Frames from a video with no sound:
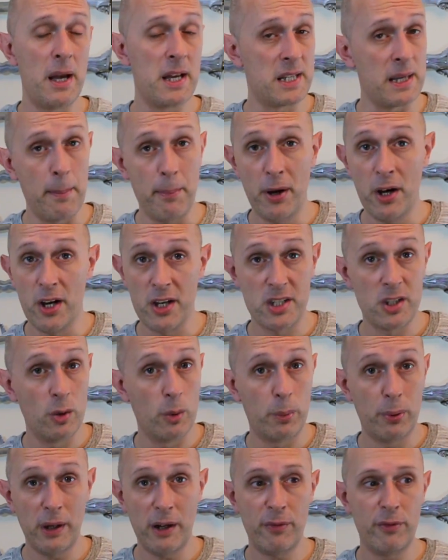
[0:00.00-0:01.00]
is it
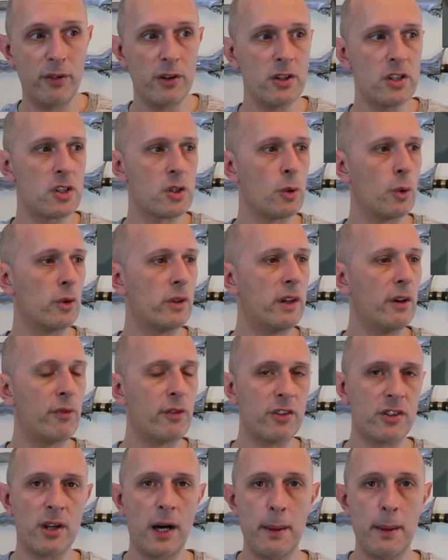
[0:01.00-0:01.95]
personal preference or different